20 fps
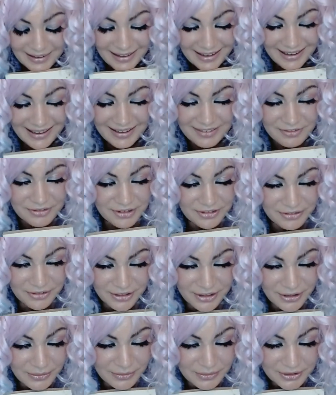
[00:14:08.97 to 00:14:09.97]
have to
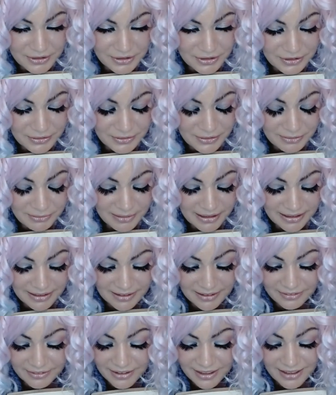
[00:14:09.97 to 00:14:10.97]
figure out what to do with my
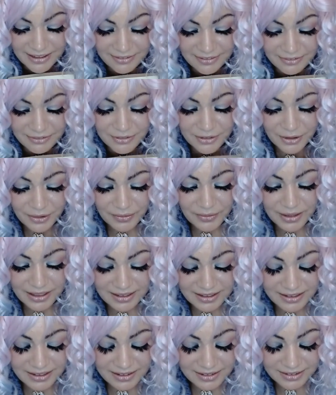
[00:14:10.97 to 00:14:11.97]
life, and I have no
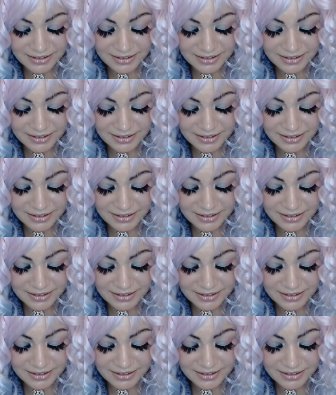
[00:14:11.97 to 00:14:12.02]
idea.